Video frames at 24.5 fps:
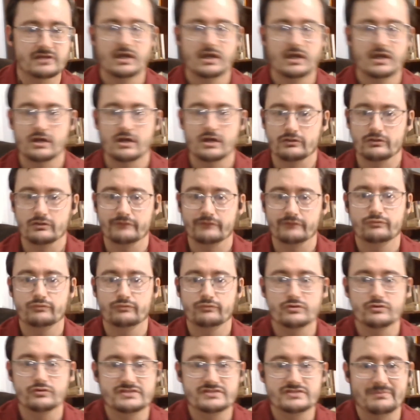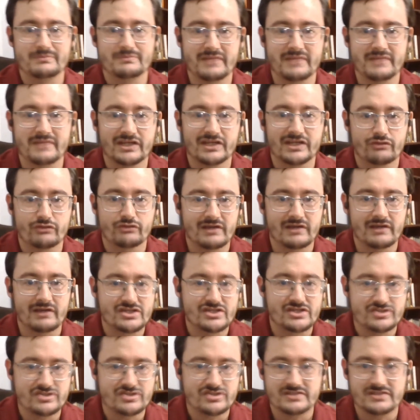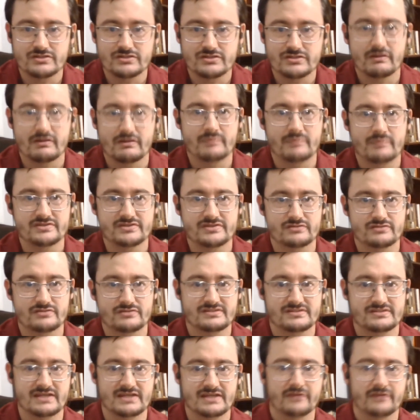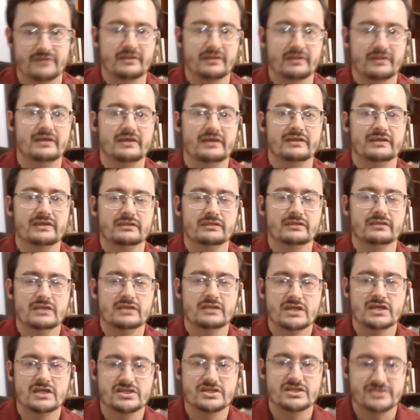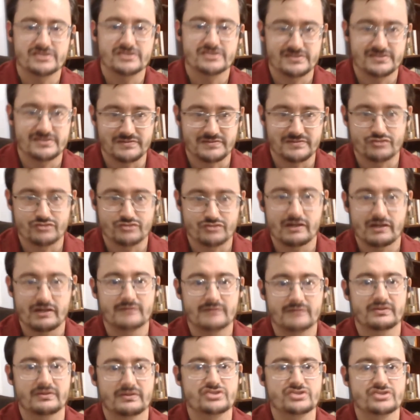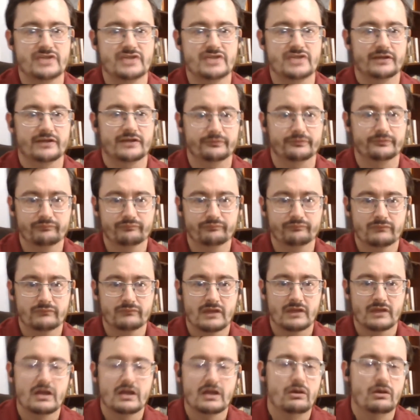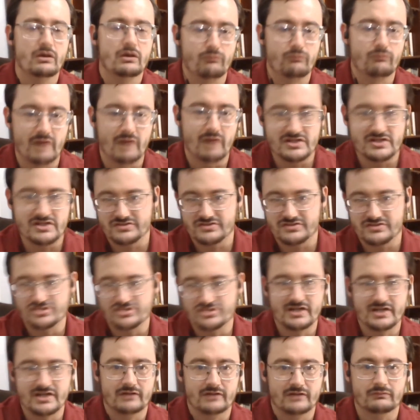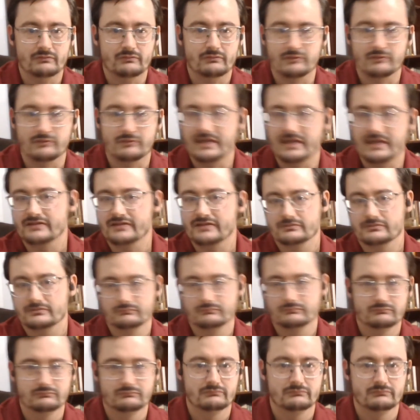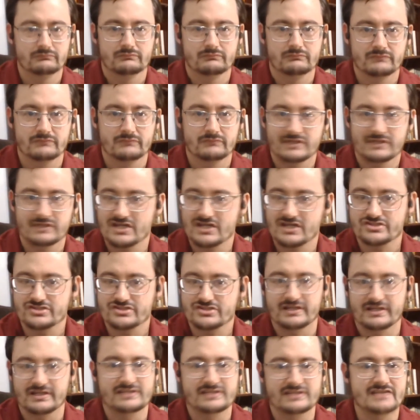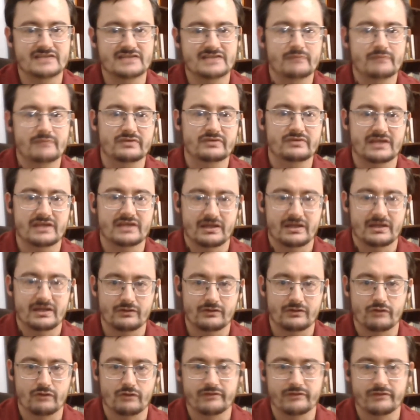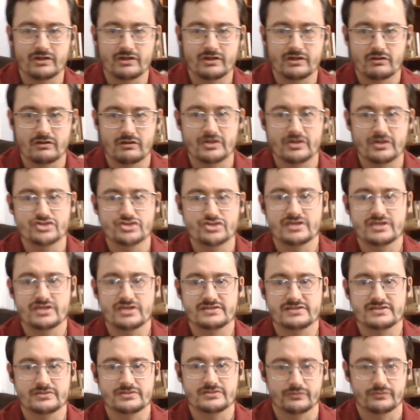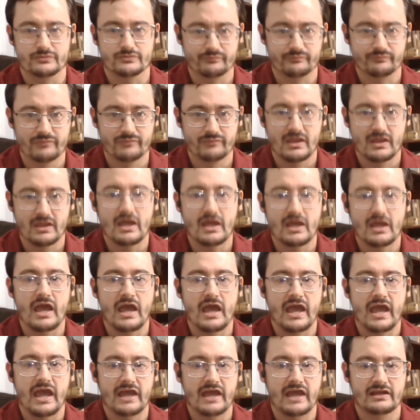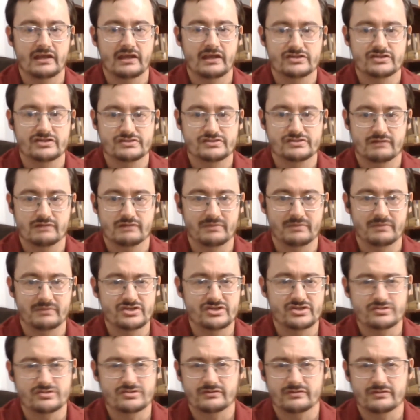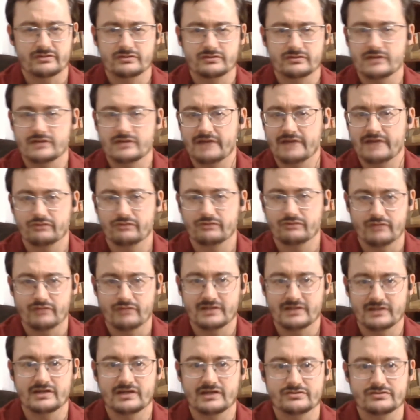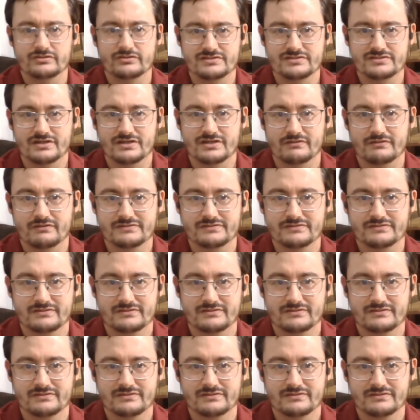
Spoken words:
Look forward to many great SchezzWho episodes down the line. Just subscribe to the channel, watch the channel, catch it anytime you can over here on SchezzWho. And I just want to make sure that you have a great night yourselves